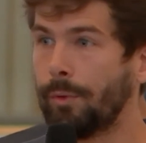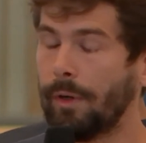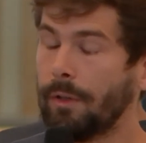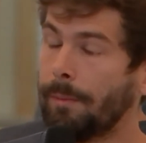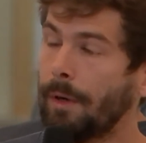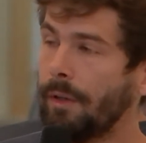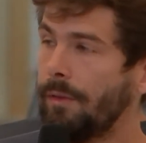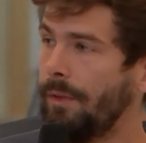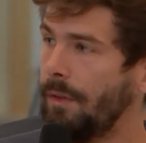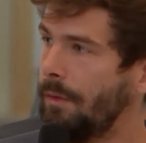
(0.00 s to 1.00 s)
product market
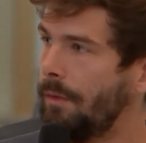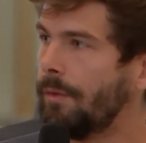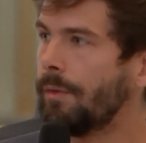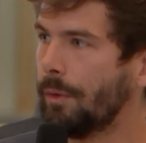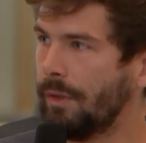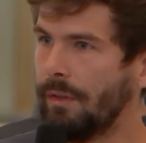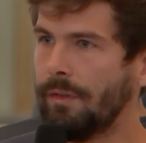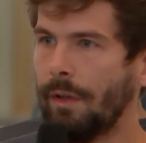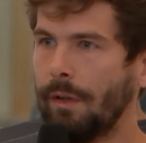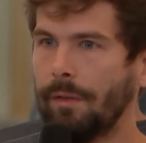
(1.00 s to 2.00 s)
fit for
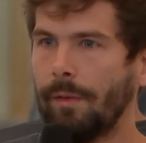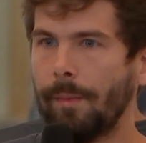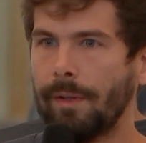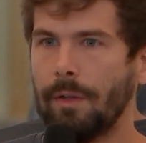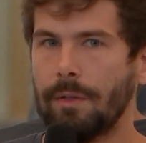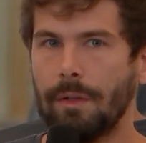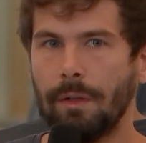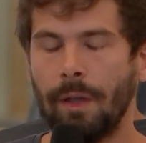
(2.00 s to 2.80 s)
these kinds of application.